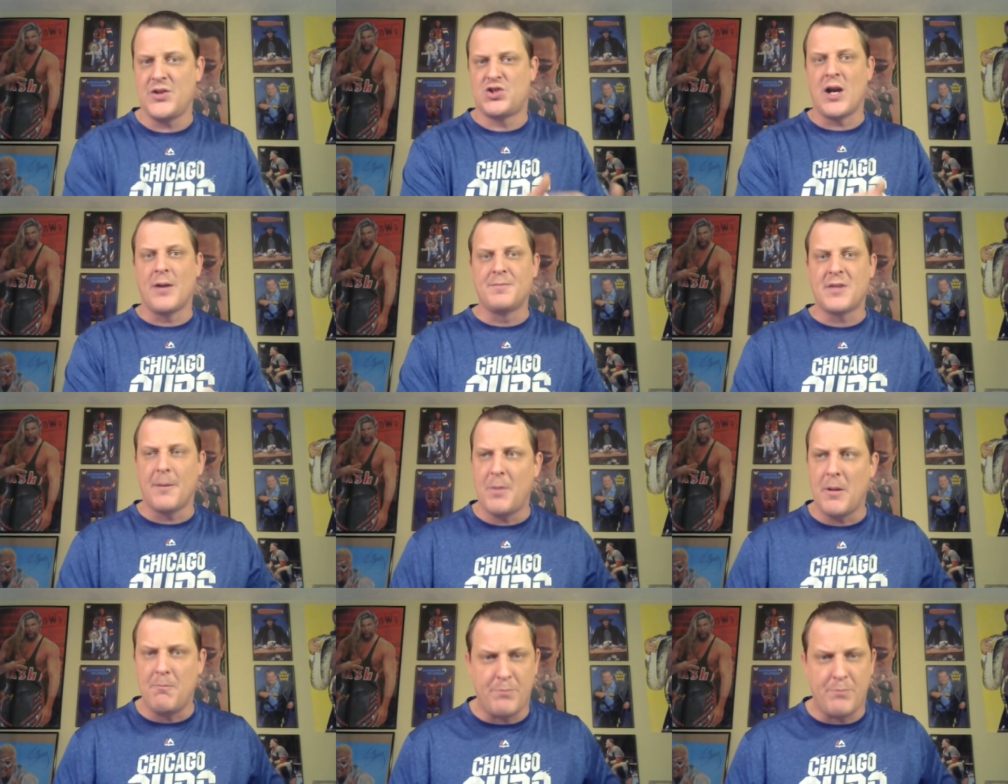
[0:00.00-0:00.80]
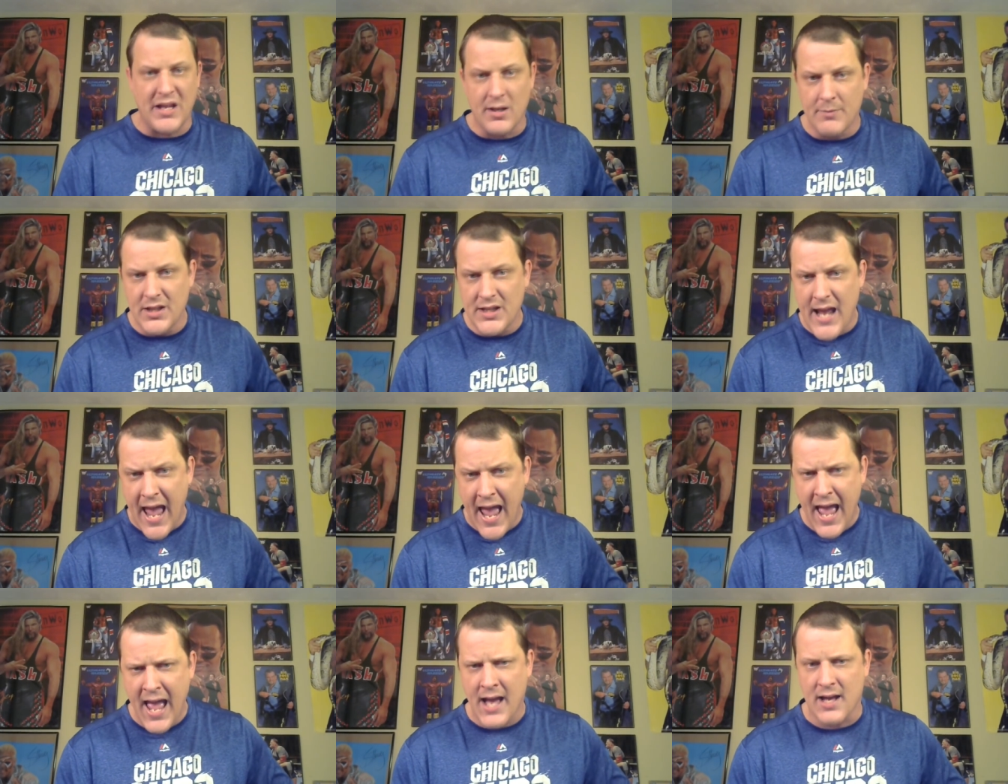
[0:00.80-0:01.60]
it jumped up and bit him in the
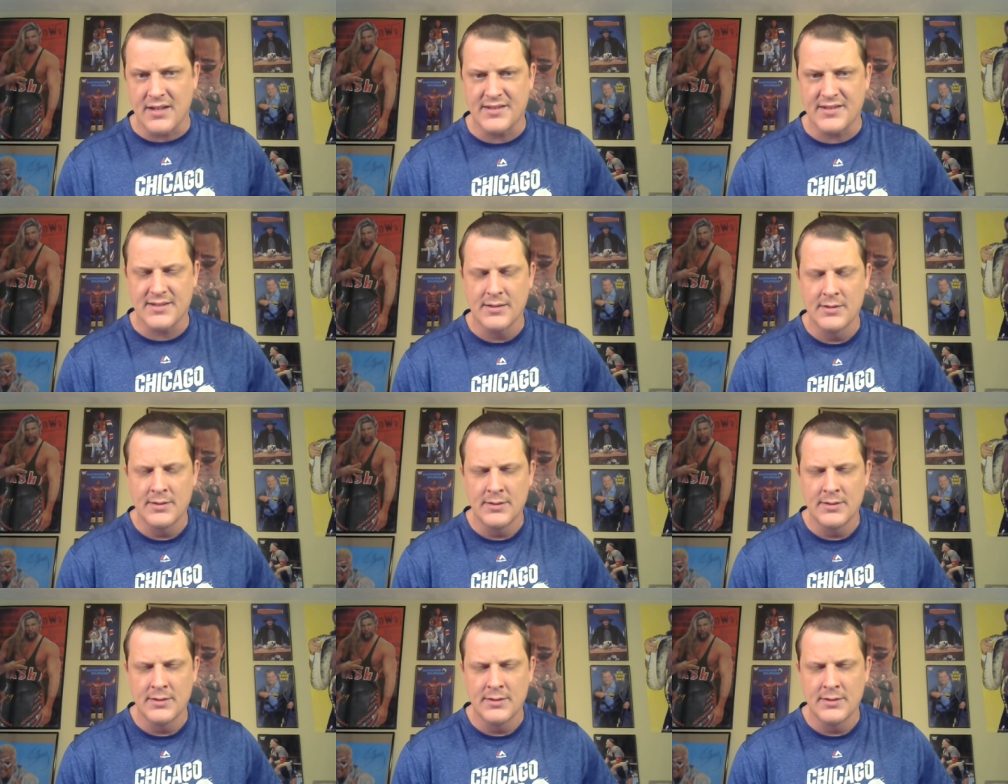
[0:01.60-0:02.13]
ass.